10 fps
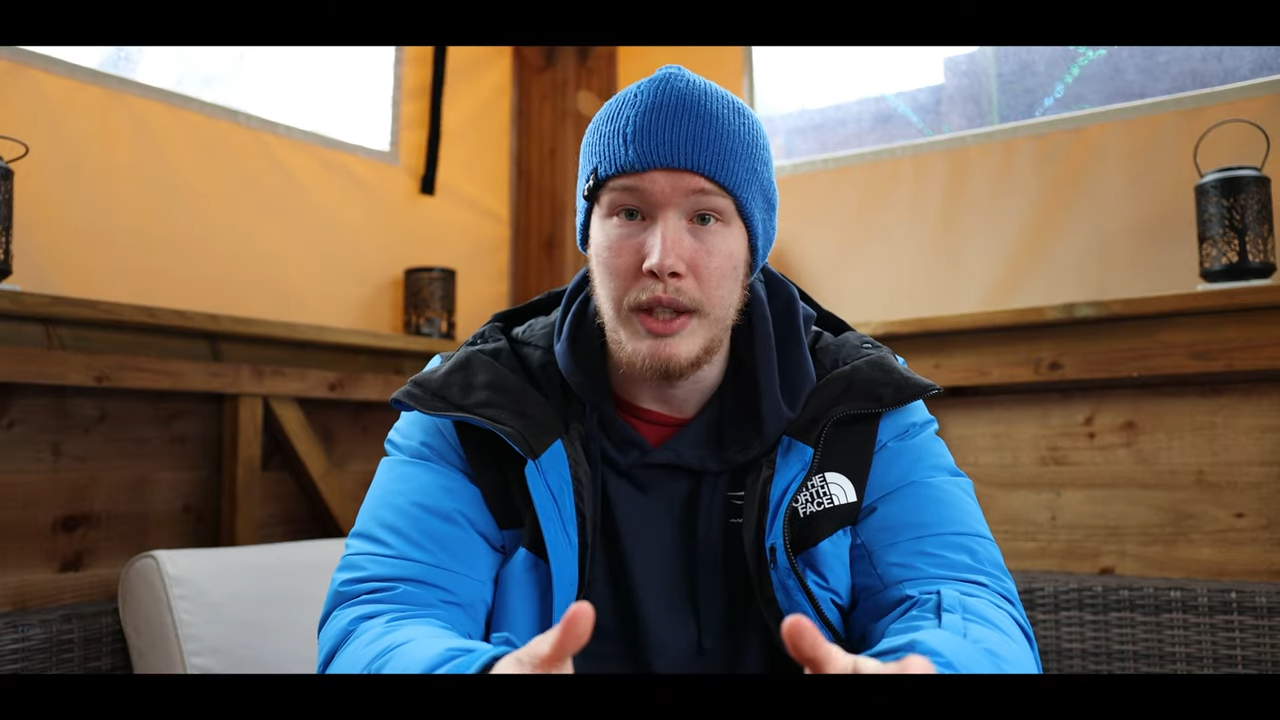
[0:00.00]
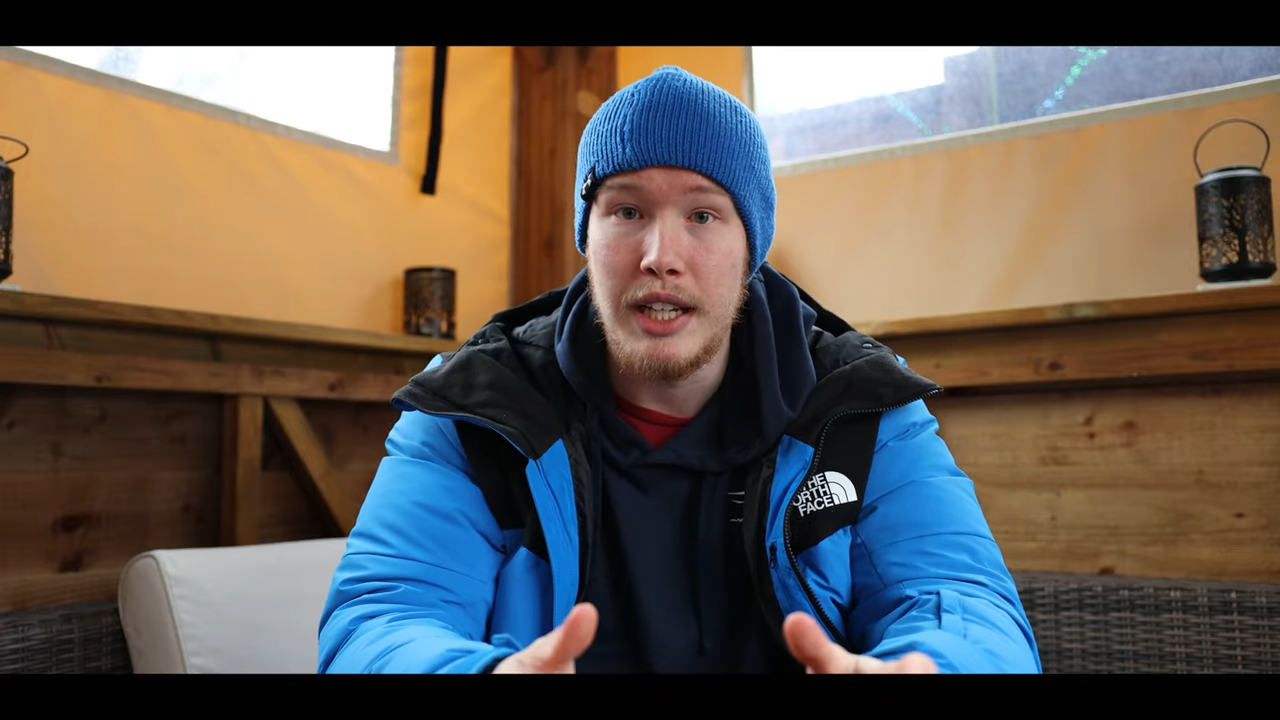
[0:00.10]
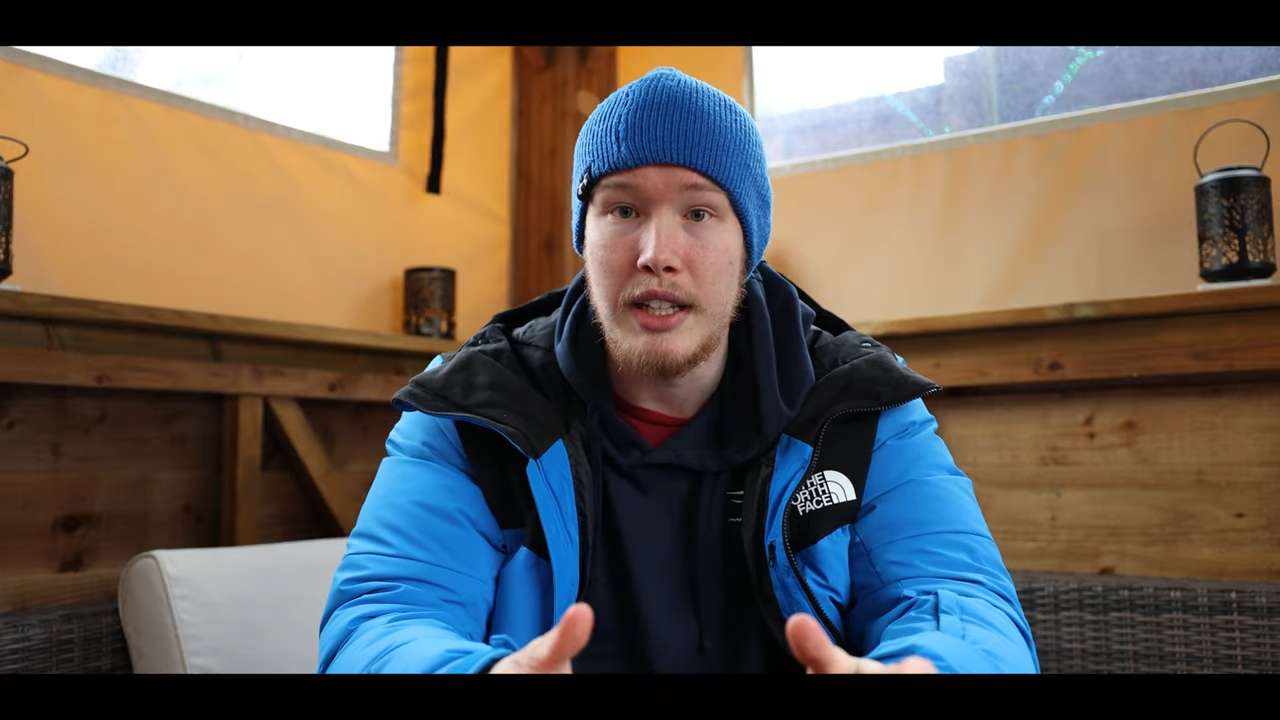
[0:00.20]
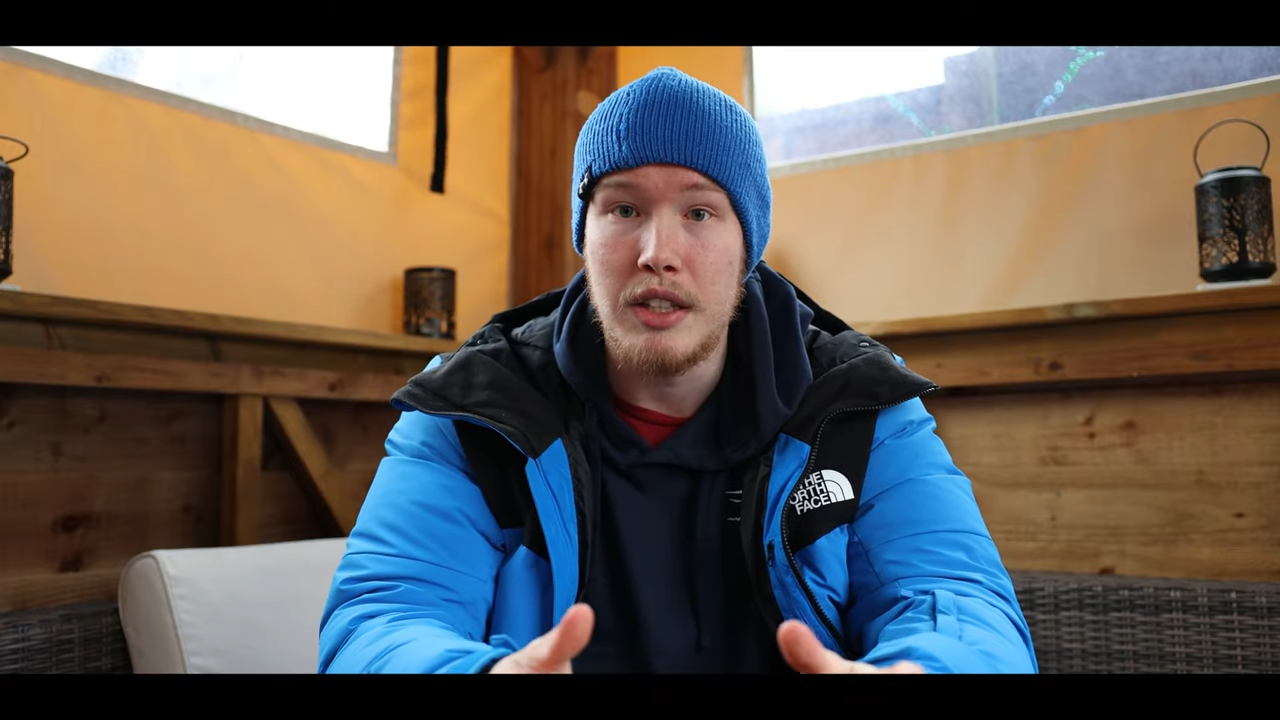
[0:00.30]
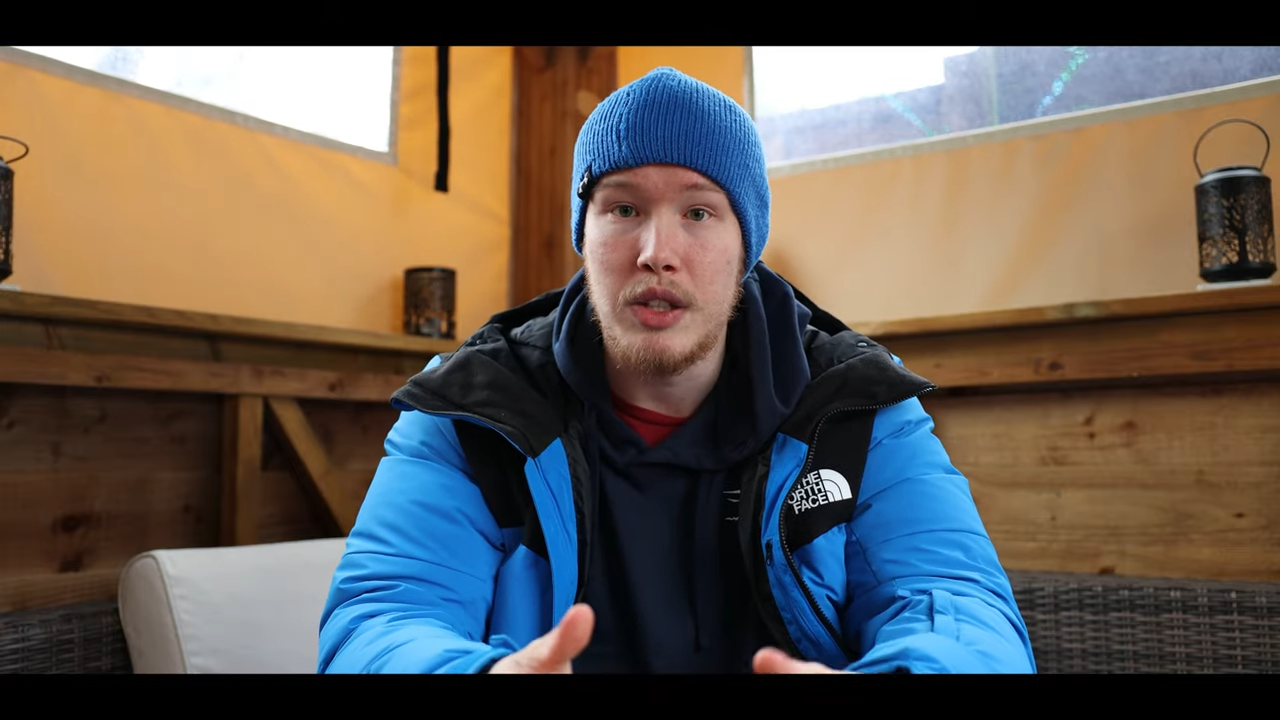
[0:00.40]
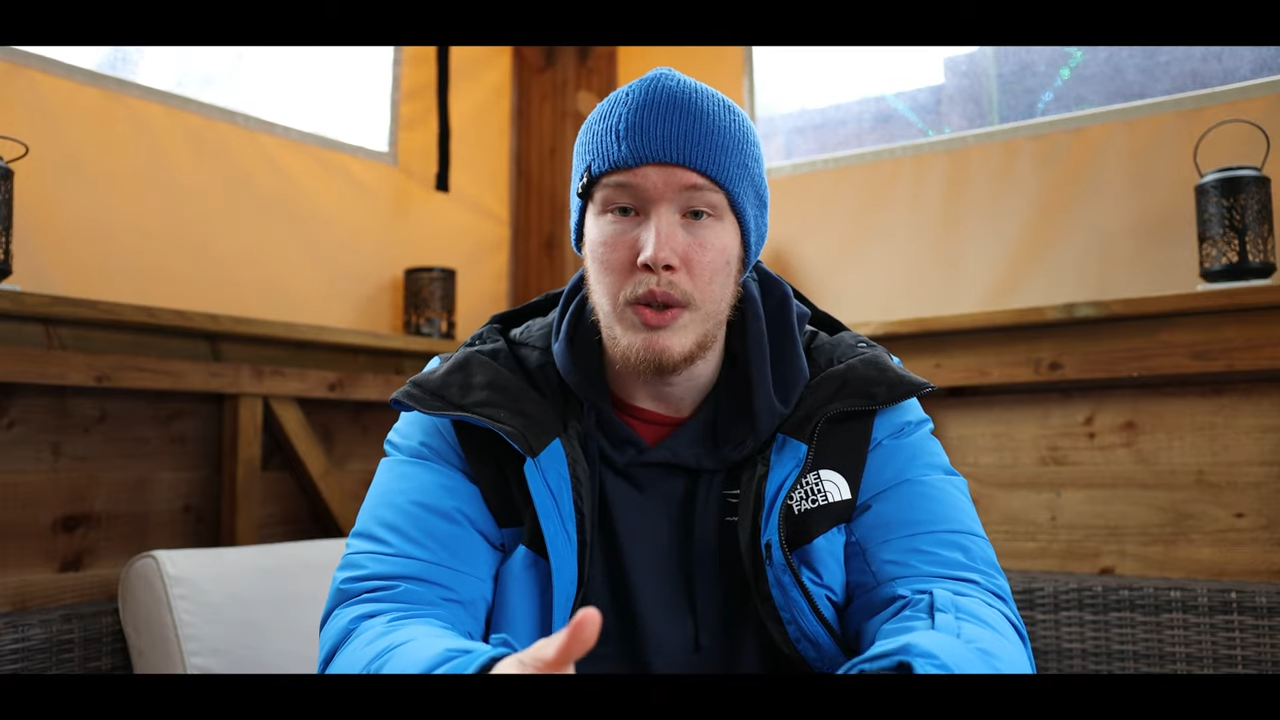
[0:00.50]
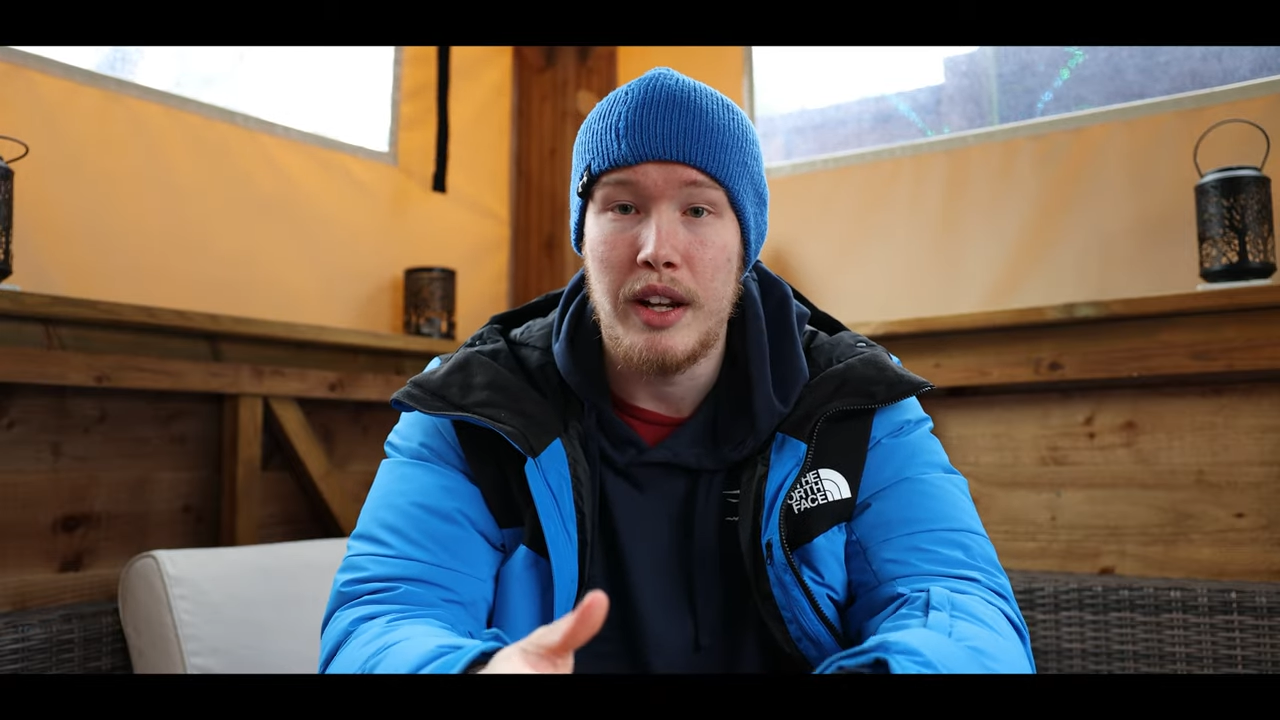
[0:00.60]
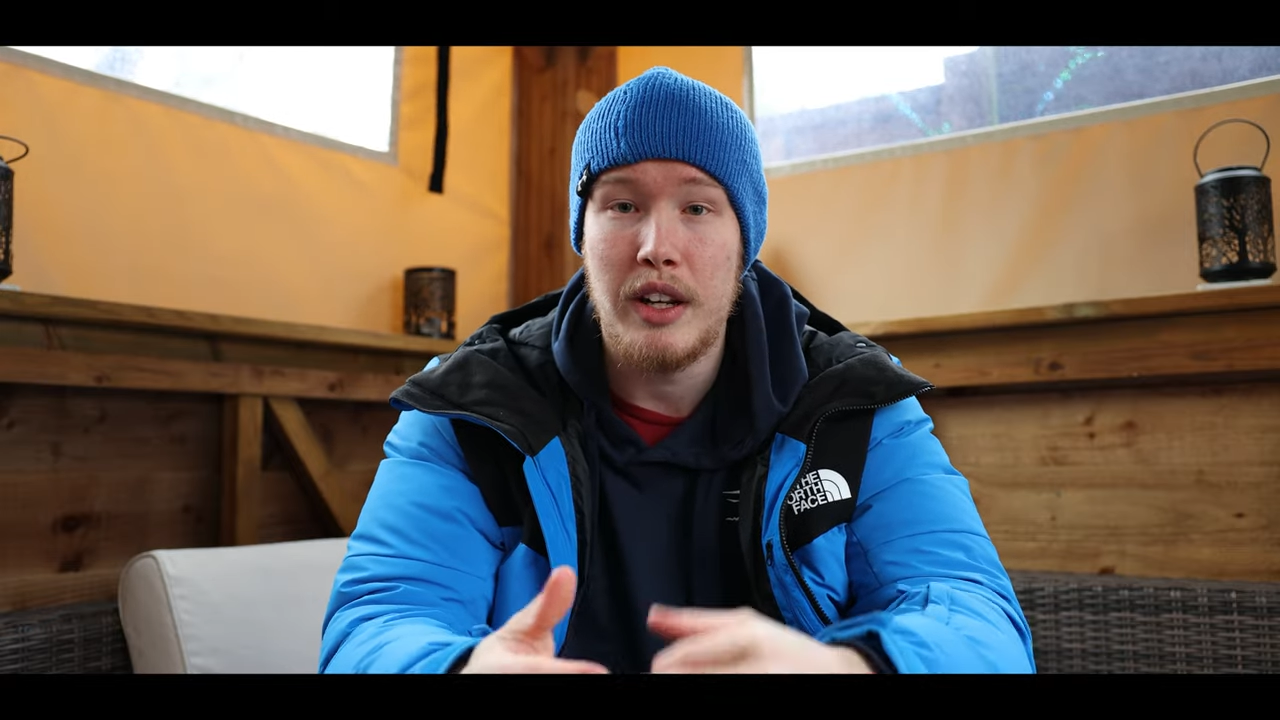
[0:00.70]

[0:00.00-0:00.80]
we needed to,